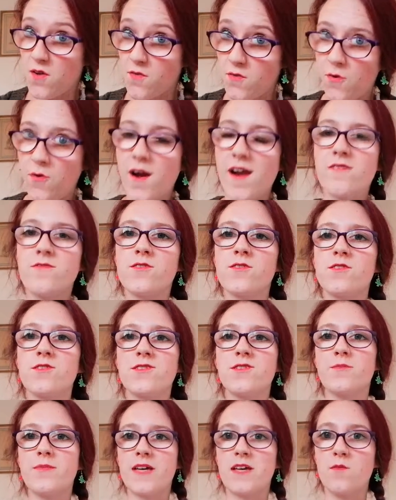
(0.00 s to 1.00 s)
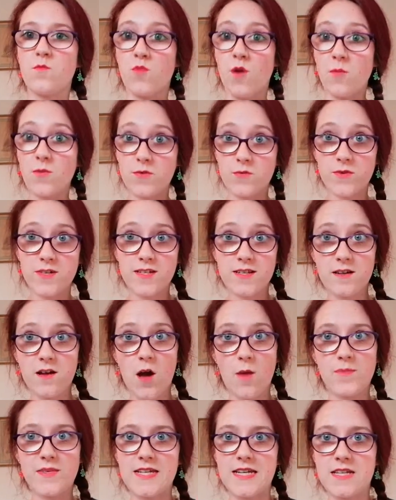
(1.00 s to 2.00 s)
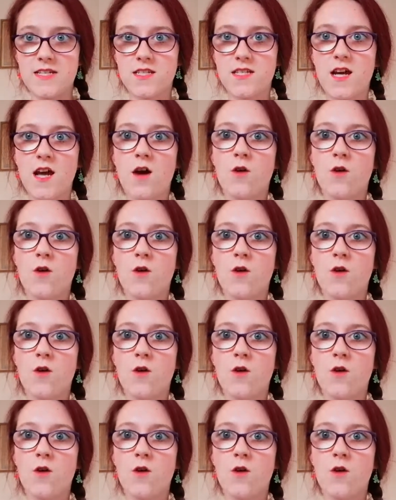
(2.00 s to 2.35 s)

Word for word: forever to make a proper reading update